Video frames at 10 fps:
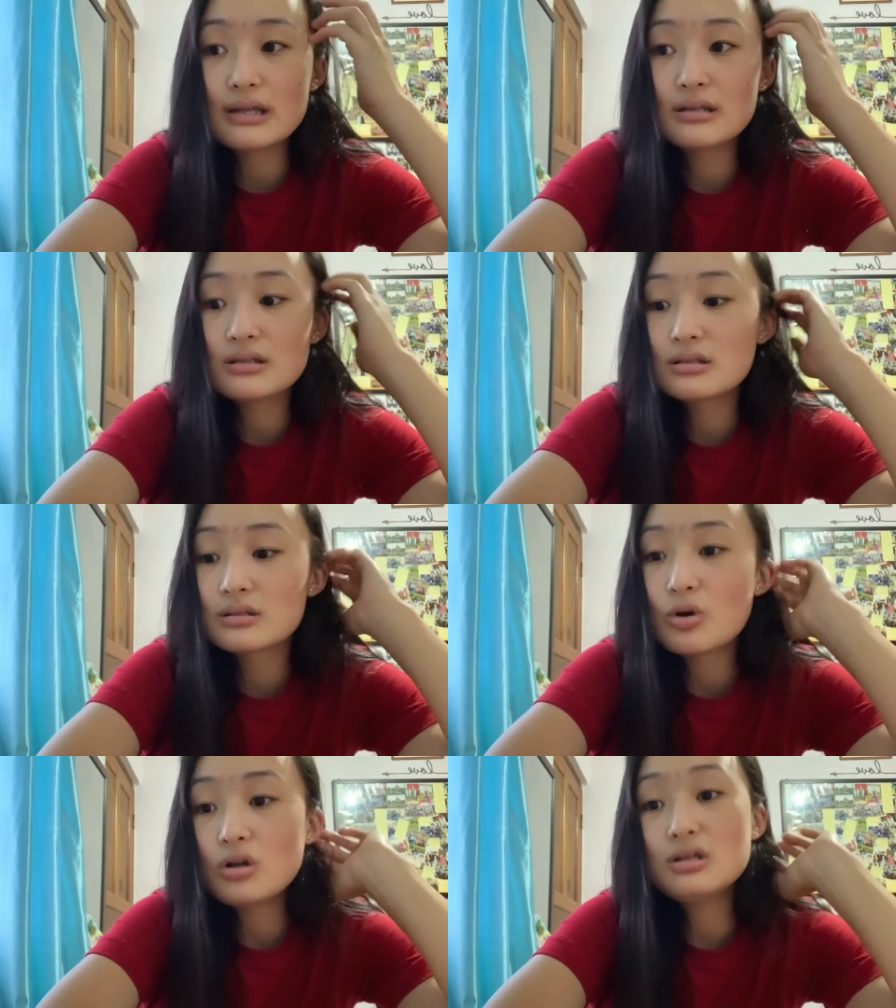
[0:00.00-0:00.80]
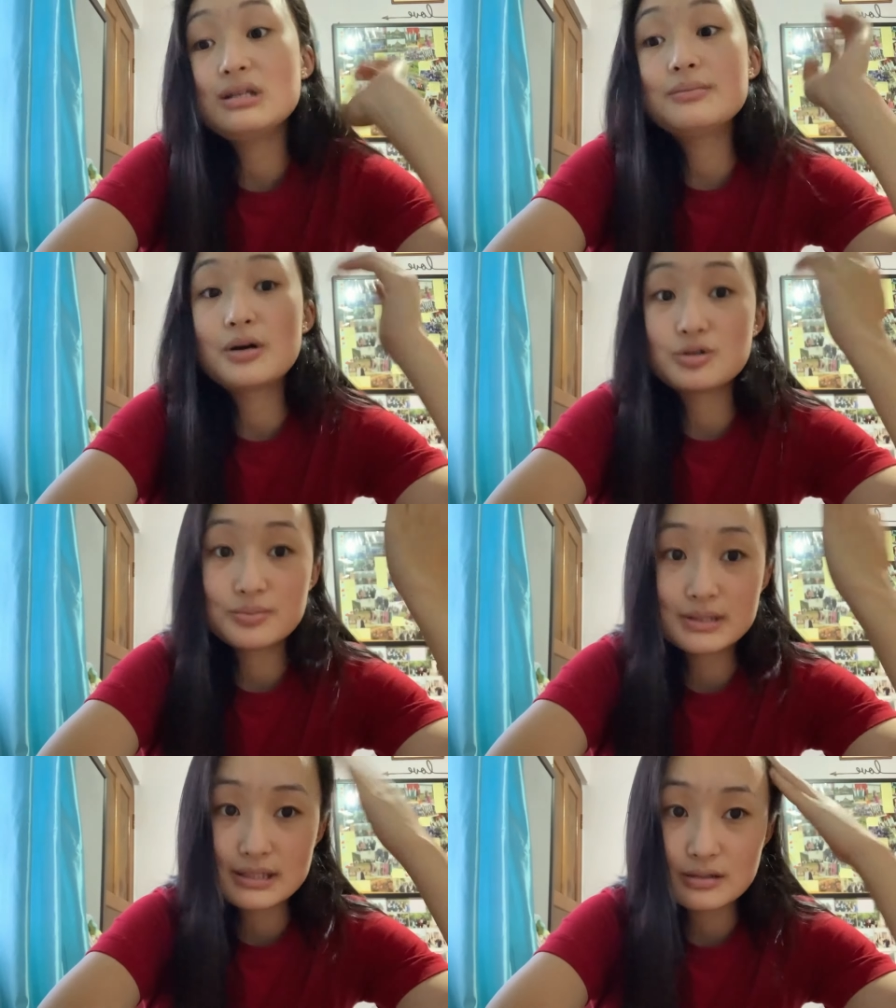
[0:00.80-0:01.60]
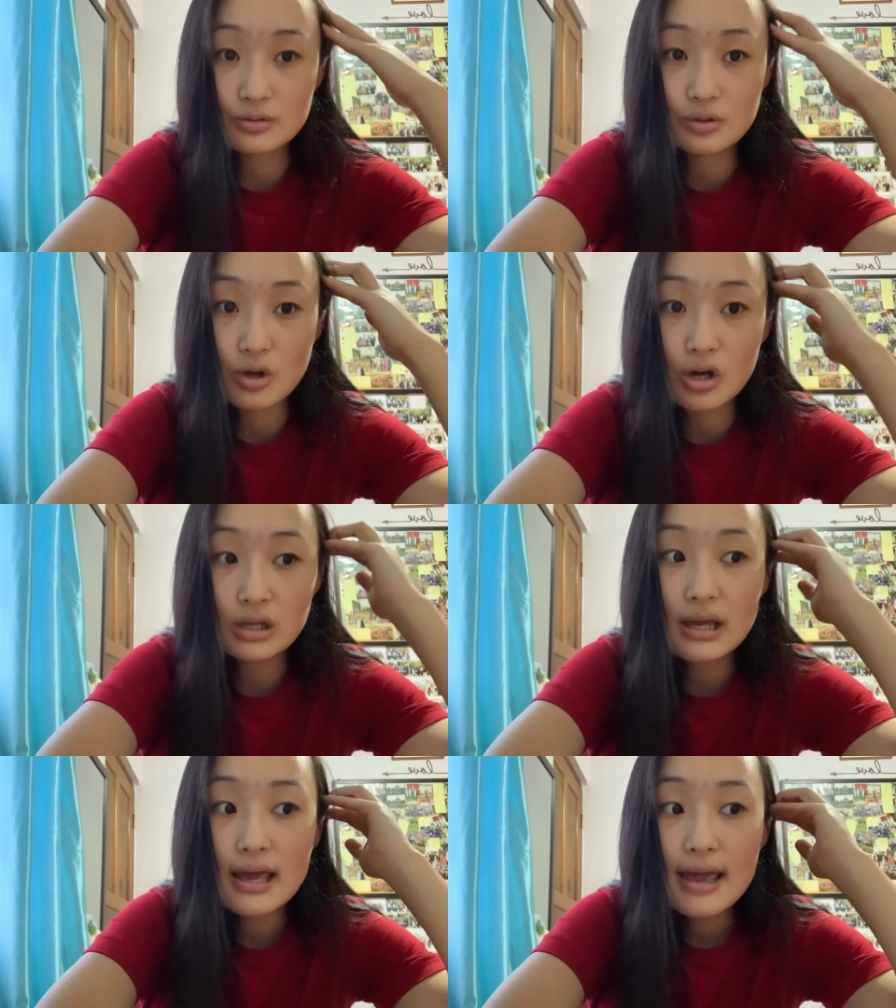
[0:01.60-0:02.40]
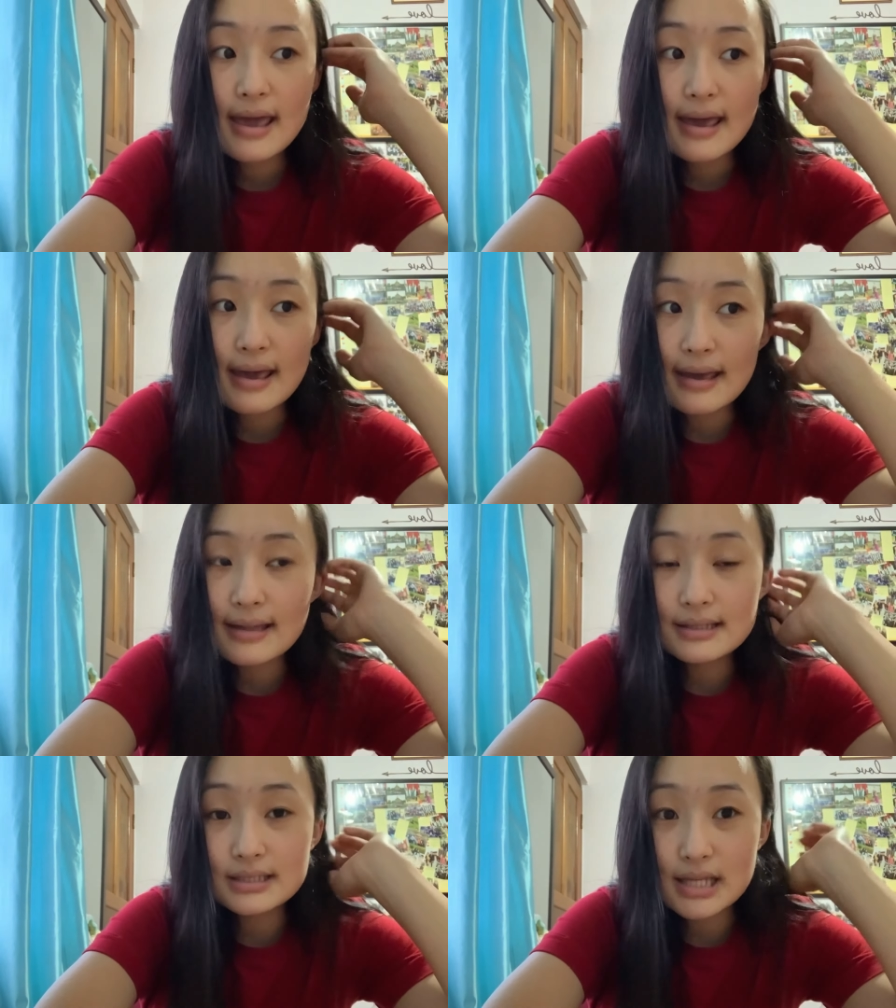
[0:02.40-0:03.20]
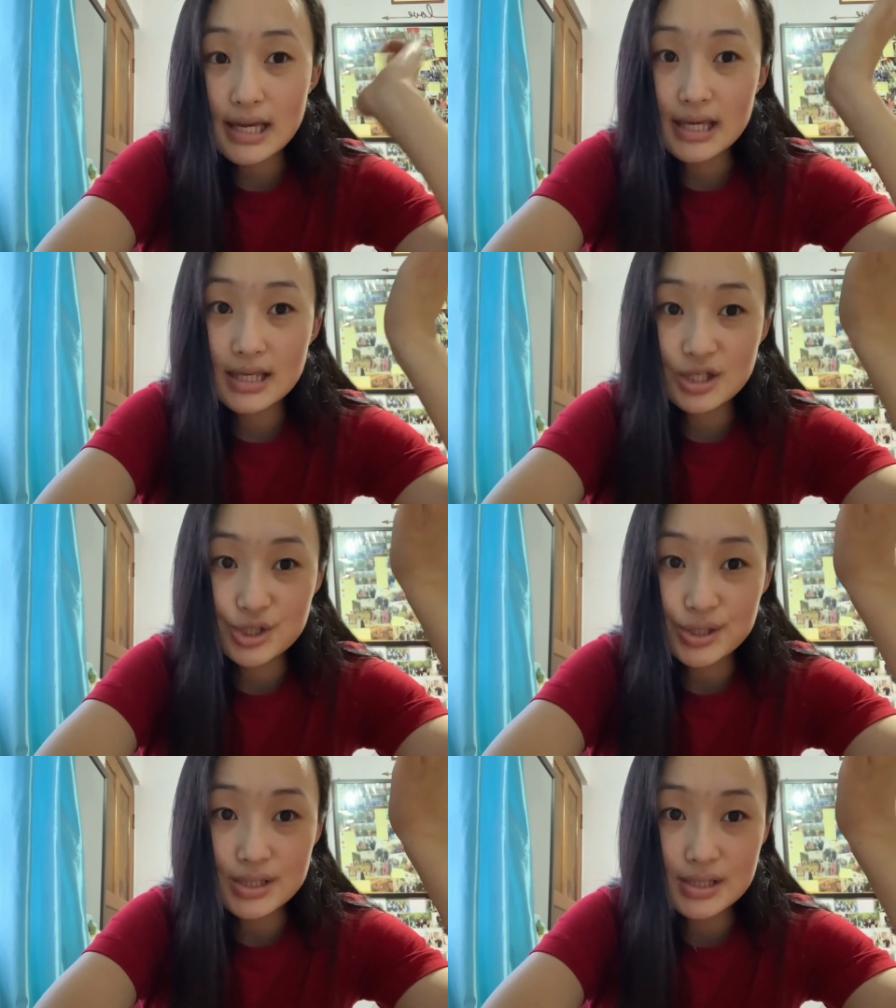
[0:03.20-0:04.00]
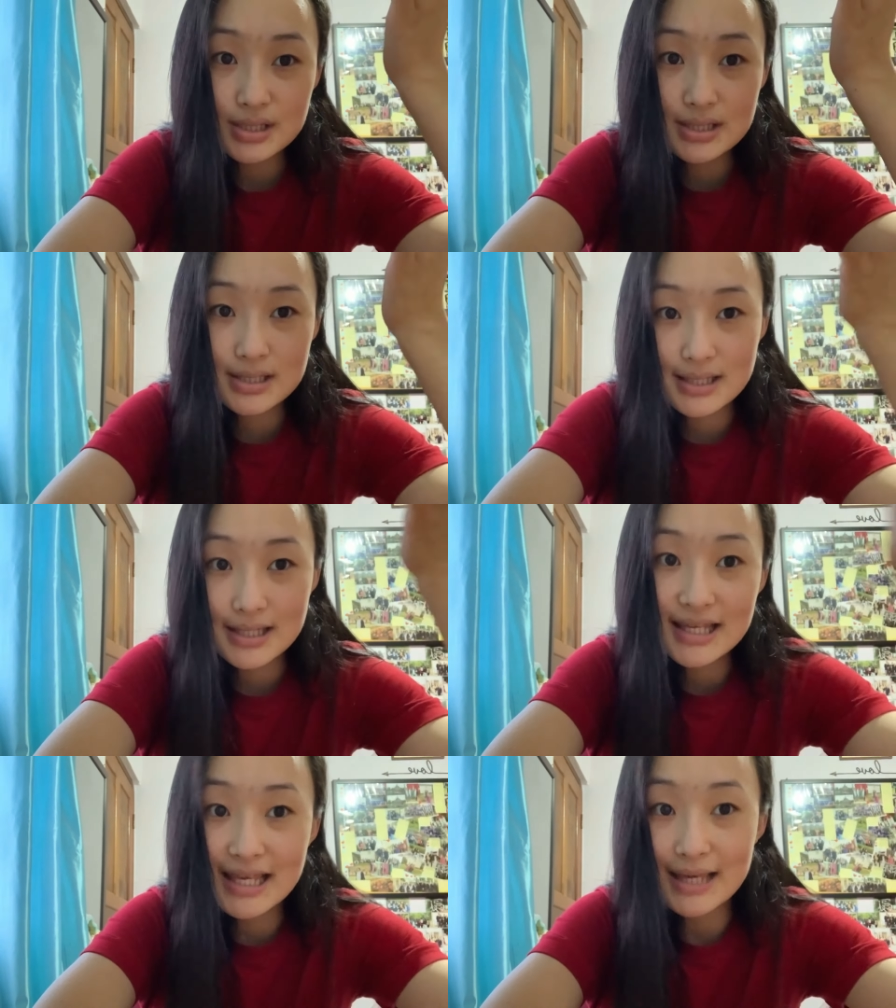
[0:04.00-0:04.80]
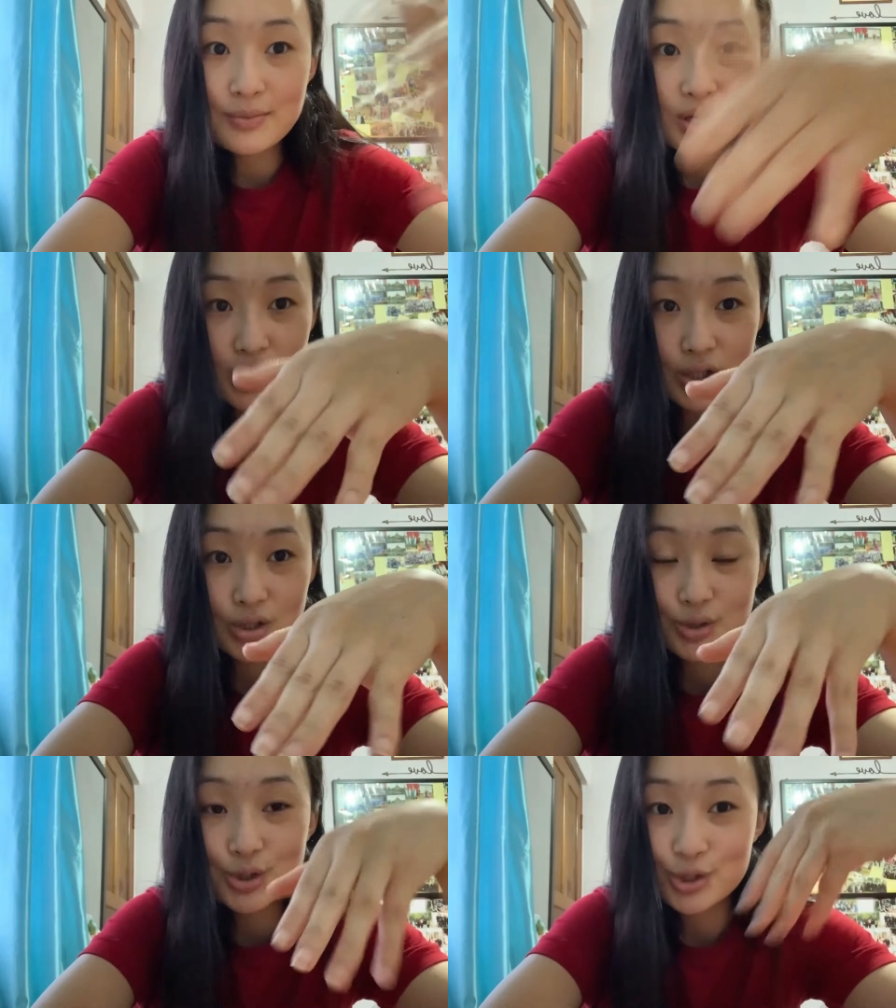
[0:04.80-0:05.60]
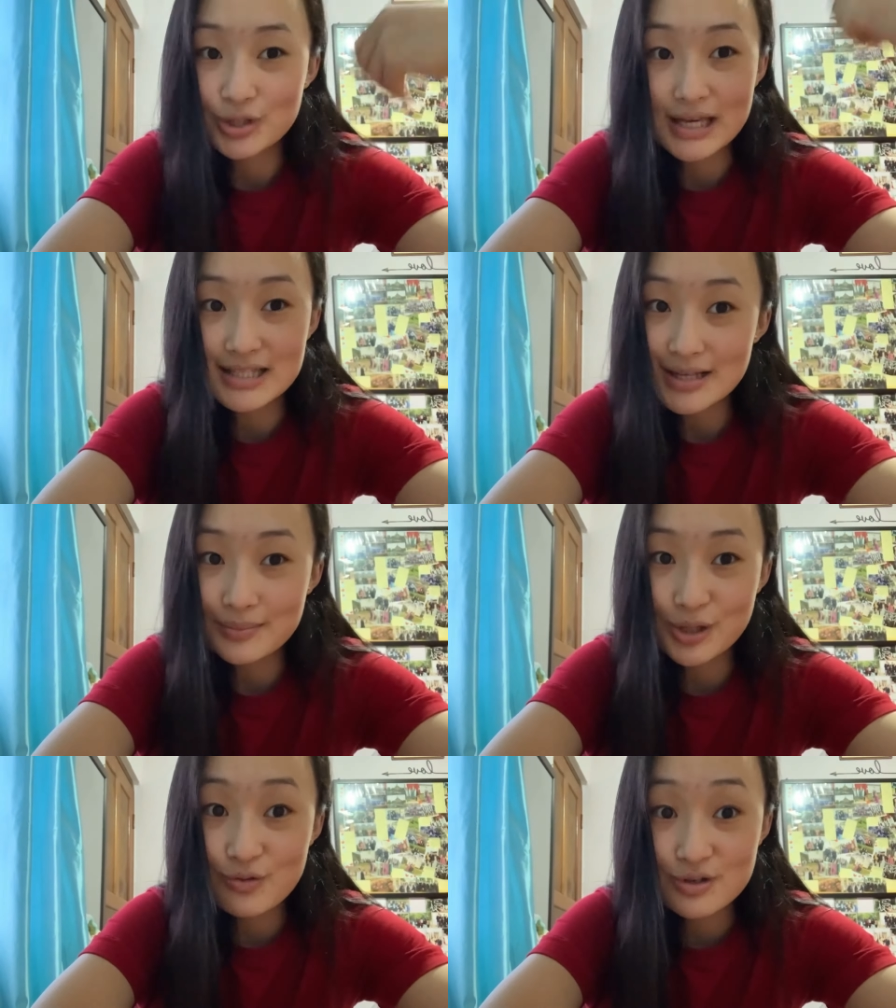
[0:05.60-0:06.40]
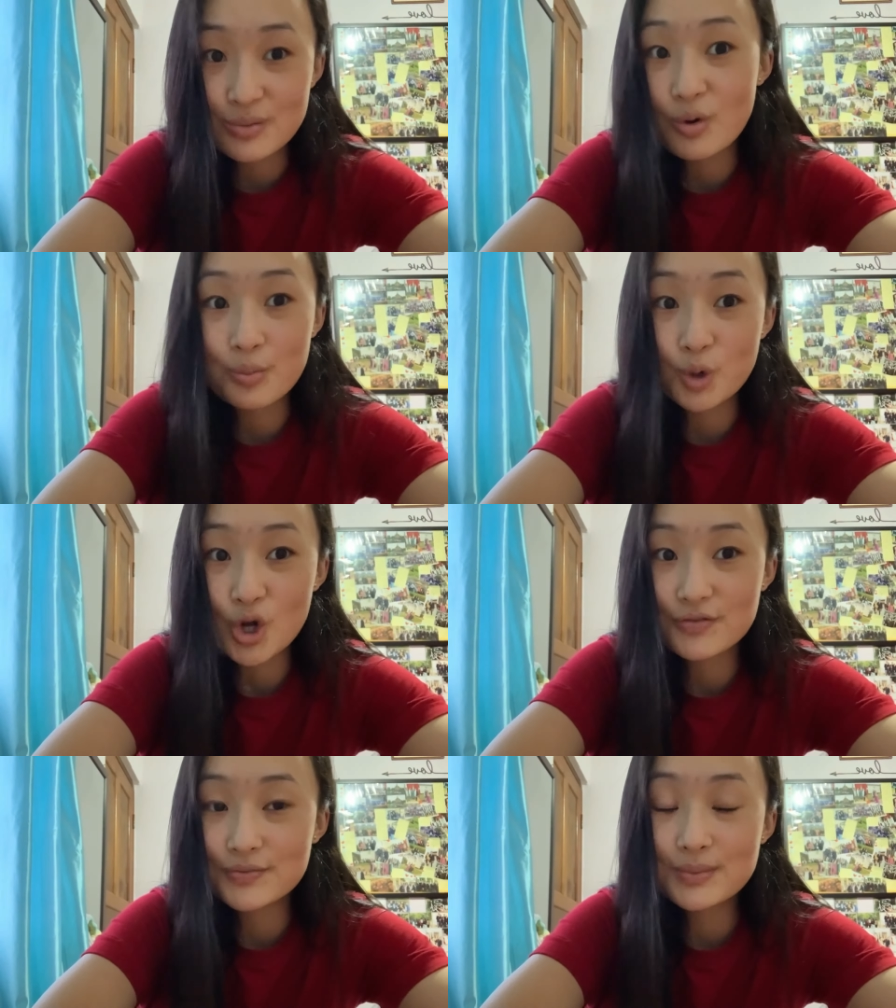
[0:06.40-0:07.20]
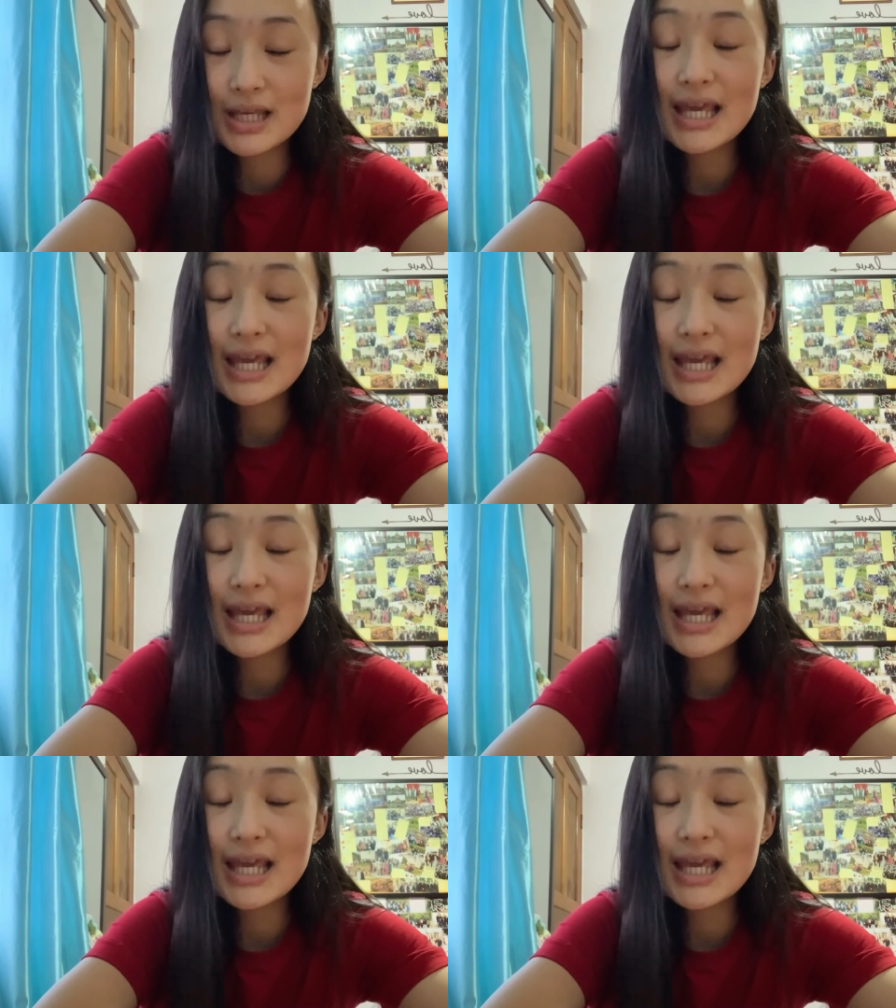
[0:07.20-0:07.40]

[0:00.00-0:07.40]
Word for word: it's already about to be six o'clock and i just came here to show you guys something which my mom got for me